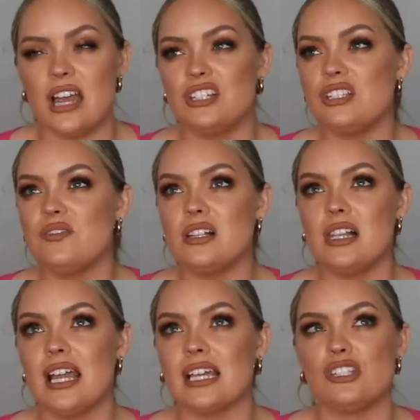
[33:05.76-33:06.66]
I just feel
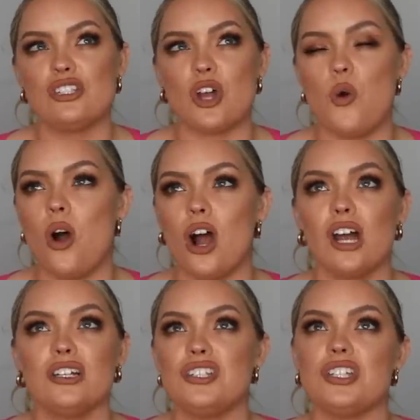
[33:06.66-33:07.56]
like it's so
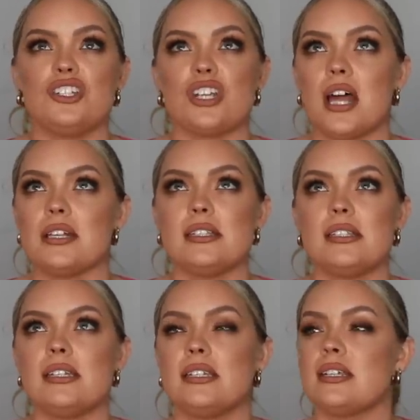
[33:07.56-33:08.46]
hard to
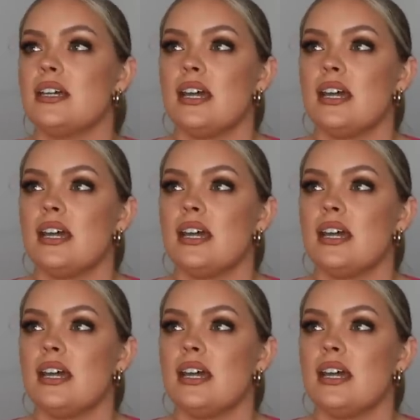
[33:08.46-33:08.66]
just